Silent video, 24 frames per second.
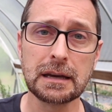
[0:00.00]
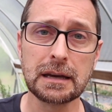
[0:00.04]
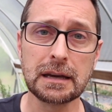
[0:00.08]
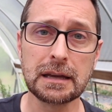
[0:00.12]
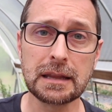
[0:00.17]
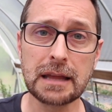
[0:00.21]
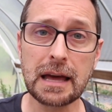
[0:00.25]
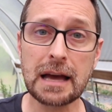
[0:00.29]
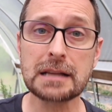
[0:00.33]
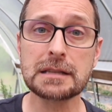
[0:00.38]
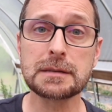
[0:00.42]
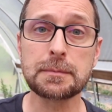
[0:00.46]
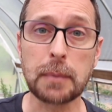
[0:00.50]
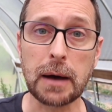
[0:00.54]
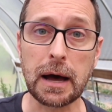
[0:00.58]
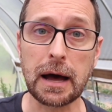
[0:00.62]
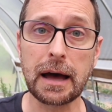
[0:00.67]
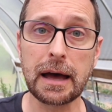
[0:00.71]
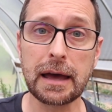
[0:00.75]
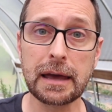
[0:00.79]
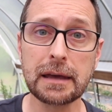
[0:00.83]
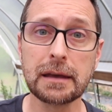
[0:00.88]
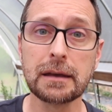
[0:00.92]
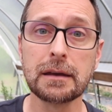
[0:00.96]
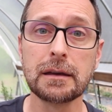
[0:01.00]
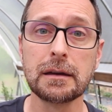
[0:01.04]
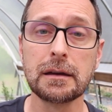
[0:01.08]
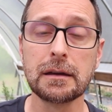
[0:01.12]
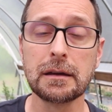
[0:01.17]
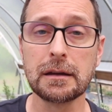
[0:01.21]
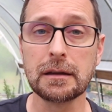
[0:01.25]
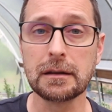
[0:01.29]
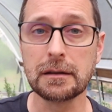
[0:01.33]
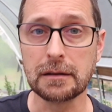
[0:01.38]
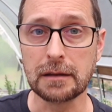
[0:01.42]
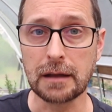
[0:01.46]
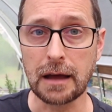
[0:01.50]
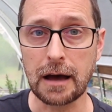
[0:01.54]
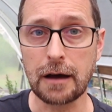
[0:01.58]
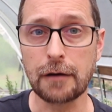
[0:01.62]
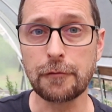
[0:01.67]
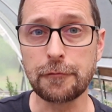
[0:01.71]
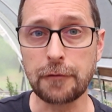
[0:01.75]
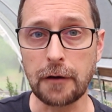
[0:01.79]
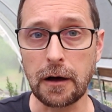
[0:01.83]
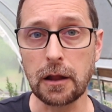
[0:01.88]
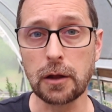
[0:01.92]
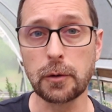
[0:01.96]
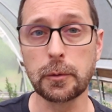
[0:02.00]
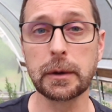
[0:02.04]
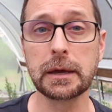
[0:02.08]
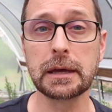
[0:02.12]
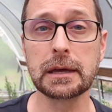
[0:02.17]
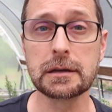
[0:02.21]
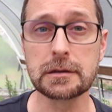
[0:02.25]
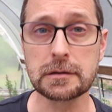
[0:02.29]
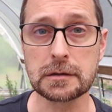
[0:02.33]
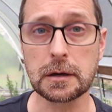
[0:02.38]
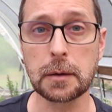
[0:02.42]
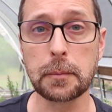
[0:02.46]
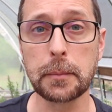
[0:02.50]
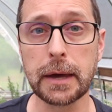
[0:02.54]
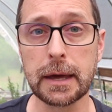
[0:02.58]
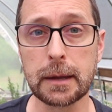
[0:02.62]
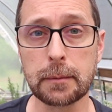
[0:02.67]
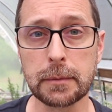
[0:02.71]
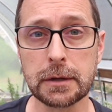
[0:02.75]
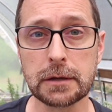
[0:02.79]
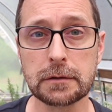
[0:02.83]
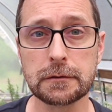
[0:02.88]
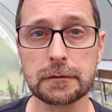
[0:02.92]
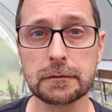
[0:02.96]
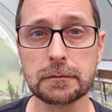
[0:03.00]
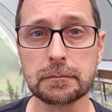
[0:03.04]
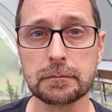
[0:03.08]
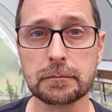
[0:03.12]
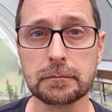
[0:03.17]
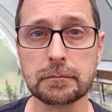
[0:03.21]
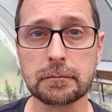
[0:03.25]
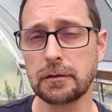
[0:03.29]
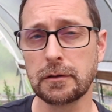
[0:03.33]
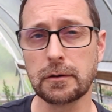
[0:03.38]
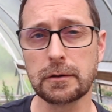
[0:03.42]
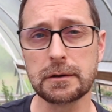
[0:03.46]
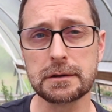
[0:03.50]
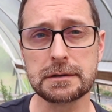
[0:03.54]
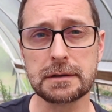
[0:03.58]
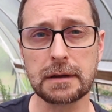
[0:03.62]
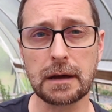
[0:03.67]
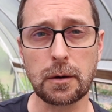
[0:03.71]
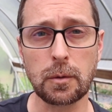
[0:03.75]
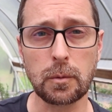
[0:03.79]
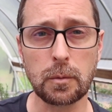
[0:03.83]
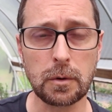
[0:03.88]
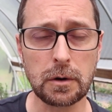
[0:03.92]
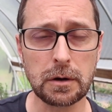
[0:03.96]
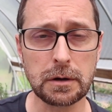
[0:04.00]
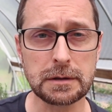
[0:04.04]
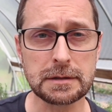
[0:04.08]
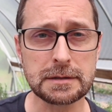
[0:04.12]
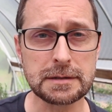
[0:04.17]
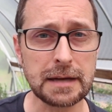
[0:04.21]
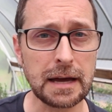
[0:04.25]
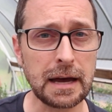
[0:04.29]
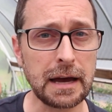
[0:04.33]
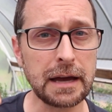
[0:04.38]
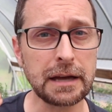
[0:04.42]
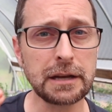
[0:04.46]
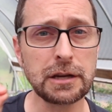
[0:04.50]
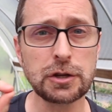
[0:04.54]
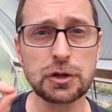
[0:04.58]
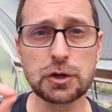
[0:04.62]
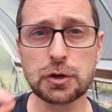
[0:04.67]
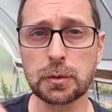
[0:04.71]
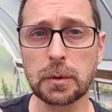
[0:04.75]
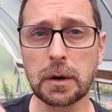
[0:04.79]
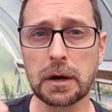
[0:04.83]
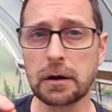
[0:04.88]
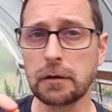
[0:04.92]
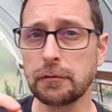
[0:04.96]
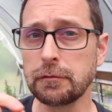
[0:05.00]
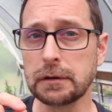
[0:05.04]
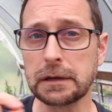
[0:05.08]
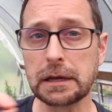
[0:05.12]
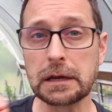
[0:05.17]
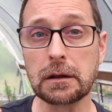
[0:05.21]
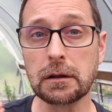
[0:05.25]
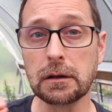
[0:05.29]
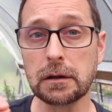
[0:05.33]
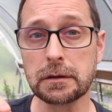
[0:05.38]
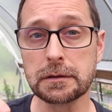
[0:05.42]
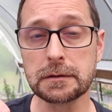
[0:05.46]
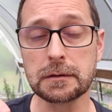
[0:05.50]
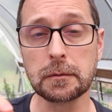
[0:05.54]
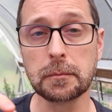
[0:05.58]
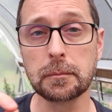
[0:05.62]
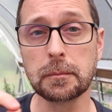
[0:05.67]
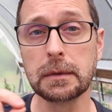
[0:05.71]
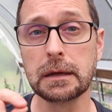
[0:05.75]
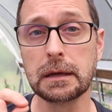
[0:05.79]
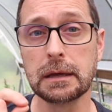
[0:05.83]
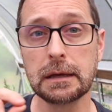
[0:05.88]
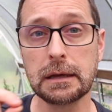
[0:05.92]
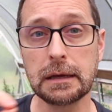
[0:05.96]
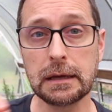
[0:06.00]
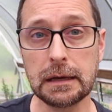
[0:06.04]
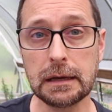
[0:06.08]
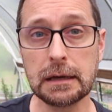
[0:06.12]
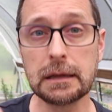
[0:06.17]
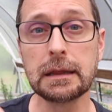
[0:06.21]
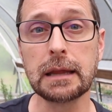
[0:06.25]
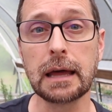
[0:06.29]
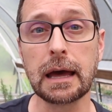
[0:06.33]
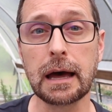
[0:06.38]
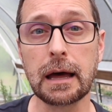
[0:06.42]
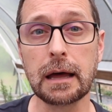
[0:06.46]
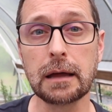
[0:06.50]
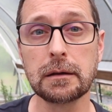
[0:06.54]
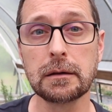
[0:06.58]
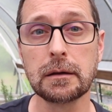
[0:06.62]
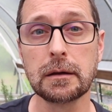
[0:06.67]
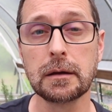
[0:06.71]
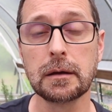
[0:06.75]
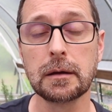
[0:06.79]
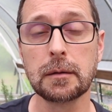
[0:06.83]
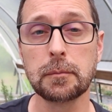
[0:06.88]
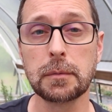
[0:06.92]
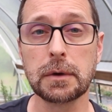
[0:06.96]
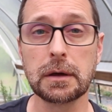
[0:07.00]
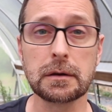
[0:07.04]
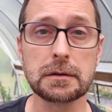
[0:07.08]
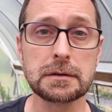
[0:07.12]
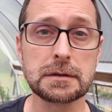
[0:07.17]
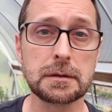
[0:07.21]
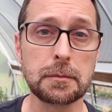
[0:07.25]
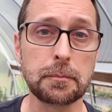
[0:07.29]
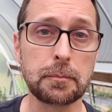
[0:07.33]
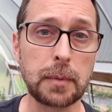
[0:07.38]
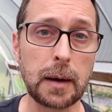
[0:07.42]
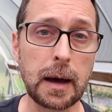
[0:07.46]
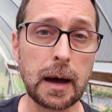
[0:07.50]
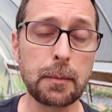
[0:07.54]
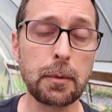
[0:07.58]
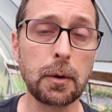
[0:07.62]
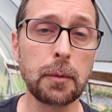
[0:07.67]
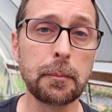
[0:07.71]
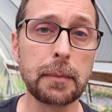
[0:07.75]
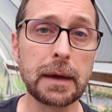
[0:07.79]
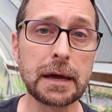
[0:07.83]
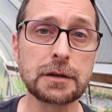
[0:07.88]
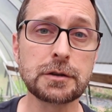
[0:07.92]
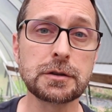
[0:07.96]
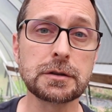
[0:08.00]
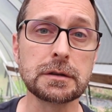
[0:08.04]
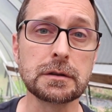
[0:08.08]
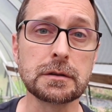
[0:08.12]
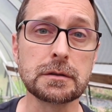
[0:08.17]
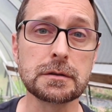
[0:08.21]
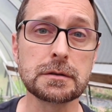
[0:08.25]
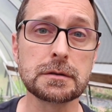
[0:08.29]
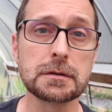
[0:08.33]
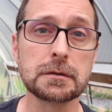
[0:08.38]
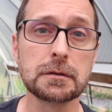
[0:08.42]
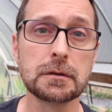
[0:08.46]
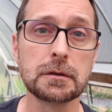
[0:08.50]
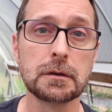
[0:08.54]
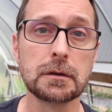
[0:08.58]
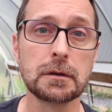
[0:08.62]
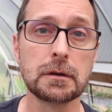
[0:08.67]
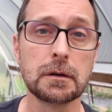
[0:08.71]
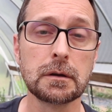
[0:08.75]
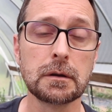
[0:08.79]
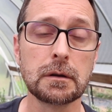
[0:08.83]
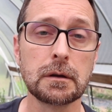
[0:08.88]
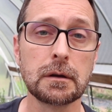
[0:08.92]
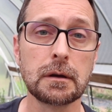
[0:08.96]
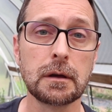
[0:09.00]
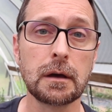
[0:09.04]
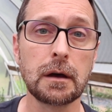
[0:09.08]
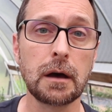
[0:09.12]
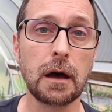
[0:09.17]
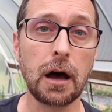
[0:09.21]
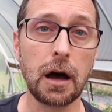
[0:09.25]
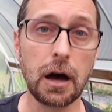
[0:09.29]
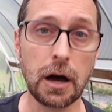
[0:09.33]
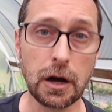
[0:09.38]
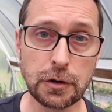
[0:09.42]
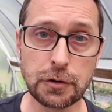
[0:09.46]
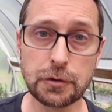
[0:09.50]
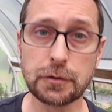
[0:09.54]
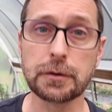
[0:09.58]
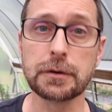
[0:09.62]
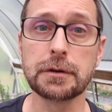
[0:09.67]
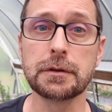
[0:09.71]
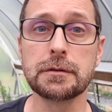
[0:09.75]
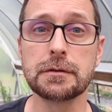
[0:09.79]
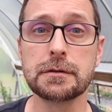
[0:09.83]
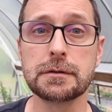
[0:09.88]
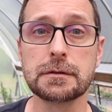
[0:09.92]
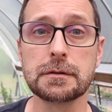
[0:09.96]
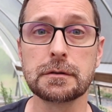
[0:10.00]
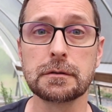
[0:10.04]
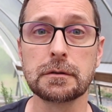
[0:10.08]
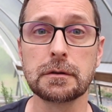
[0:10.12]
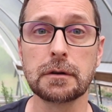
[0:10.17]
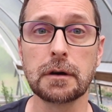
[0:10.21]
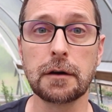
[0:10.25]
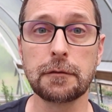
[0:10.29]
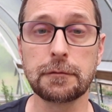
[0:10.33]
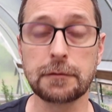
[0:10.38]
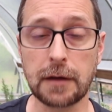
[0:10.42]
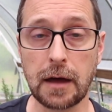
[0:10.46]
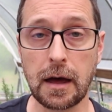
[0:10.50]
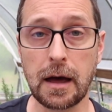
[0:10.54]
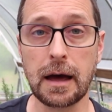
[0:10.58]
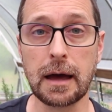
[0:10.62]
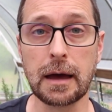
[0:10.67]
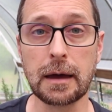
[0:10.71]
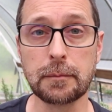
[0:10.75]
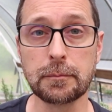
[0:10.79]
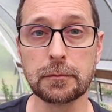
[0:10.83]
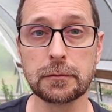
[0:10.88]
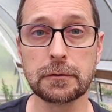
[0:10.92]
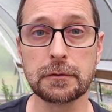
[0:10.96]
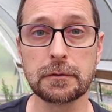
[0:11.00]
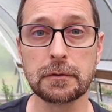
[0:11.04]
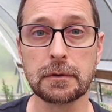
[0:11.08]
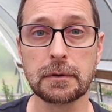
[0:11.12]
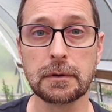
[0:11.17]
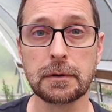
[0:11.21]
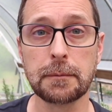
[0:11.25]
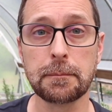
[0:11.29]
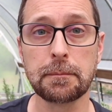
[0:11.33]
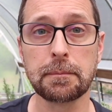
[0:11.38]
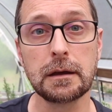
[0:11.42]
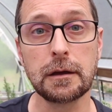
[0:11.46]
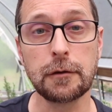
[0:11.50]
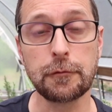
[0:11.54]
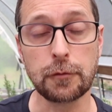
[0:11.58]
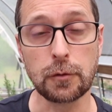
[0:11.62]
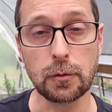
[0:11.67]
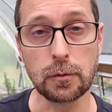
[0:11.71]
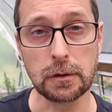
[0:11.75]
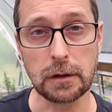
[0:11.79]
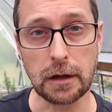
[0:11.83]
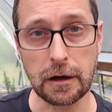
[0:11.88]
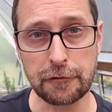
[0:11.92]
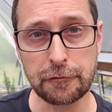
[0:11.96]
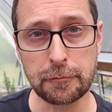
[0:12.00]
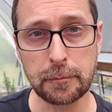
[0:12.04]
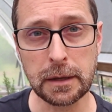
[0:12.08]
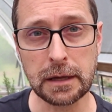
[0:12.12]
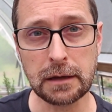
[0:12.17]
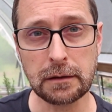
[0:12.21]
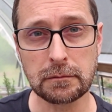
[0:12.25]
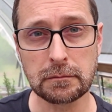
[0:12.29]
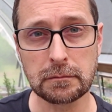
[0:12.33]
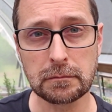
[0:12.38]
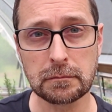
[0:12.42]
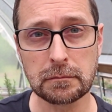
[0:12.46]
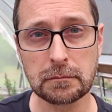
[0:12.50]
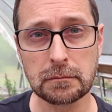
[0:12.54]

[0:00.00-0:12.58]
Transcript: and that's by not following His commandments. There is not one tiny shred of legalism in that because the Bible mentions hundreds of times if you love me,